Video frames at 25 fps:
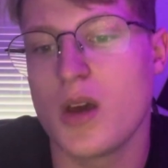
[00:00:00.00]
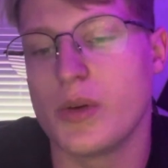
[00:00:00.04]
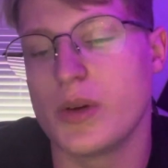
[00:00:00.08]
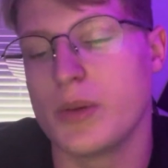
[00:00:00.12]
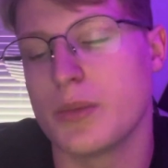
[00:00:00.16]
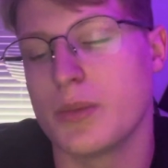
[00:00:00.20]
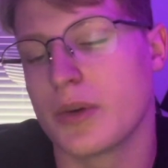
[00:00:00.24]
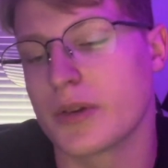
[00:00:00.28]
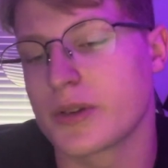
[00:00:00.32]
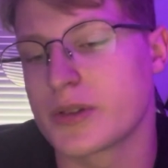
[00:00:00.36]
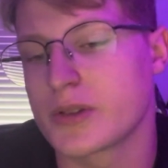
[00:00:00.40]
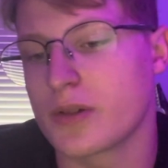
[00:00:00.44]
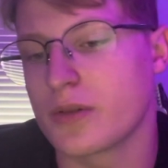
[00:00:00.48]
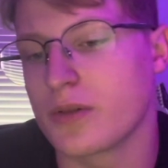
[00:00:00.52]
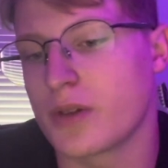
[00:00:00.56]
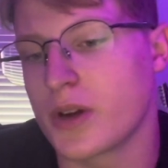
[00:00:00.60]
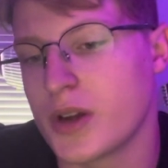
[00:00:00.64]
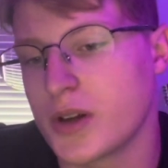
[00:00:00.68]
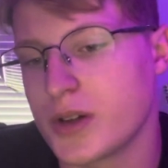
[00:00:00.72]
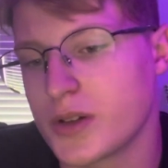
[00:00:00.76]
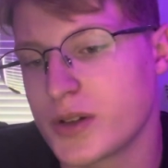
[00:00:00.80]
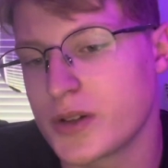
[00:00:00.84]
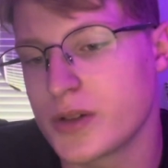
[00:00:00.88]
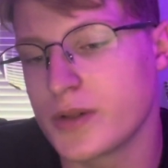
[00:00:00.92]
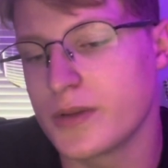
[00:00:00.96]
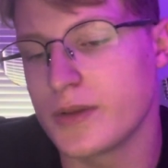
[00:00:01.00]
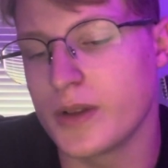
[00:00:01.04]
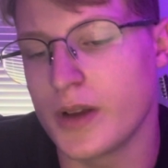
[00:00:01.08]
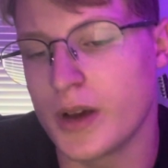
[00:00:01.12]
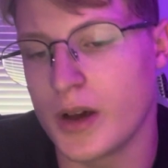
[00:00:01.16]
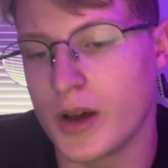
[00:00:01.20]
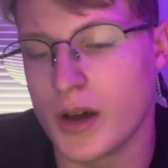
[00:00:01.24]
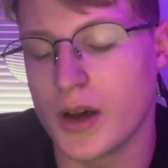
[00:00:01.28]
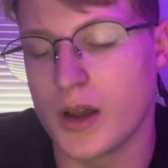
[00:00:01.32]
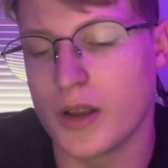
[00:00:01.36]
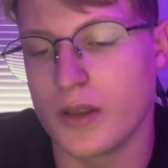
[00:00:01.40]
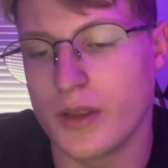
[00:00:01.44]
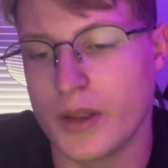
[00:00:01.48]
we must arrange
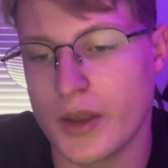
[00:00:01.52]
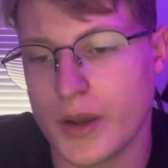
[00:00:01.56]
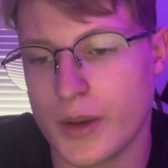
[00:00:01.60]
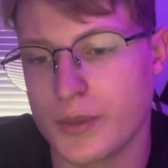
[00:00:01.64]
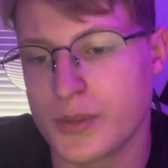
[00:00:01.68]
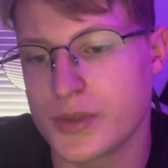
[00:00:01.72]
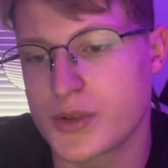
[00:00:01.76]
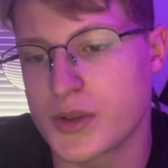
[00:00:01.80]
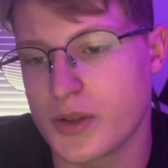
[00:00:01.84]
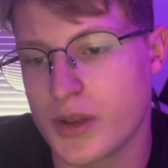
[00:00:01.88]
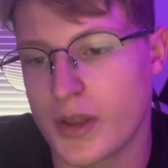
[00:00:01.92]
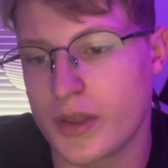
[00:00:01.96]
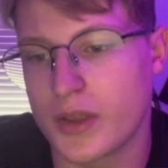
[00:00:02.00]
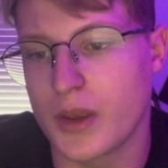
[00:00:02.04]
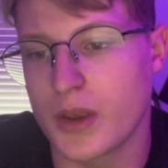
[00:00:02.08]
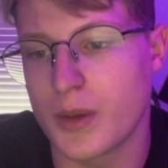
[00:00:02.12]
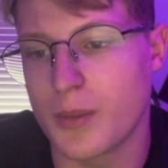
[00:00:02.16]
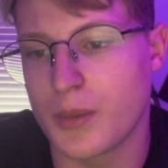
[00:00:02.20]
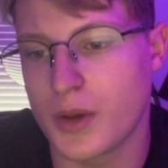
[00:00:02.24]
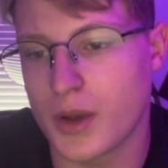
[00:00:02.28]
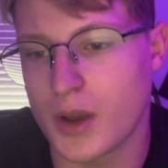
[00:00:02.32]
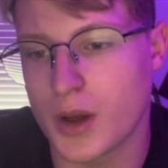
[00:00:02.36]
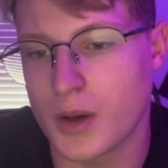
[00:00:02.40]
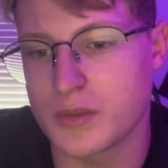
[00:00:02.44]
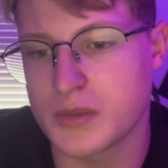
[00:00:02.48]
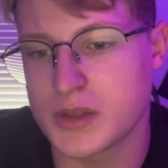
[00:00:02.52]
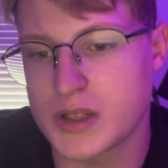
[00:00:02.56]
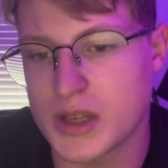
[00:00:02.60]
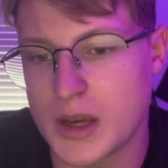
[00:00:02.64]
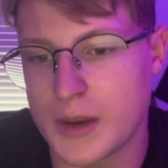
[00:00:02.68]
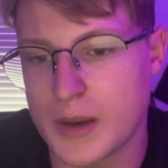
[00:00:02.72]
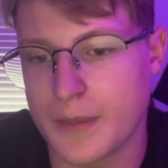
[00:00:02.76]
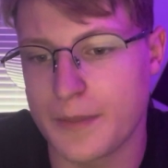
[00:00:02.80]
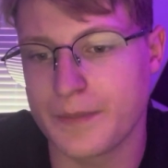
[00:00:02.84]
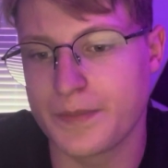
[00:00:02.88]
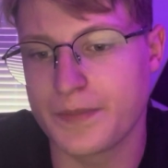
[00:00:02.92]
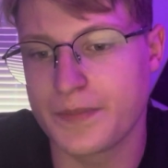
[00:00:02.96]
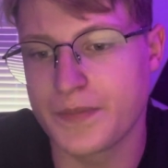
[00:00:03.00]
them so that they become the
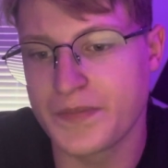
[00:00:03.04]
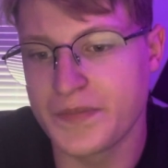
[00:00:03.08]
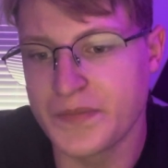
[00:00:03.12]
same.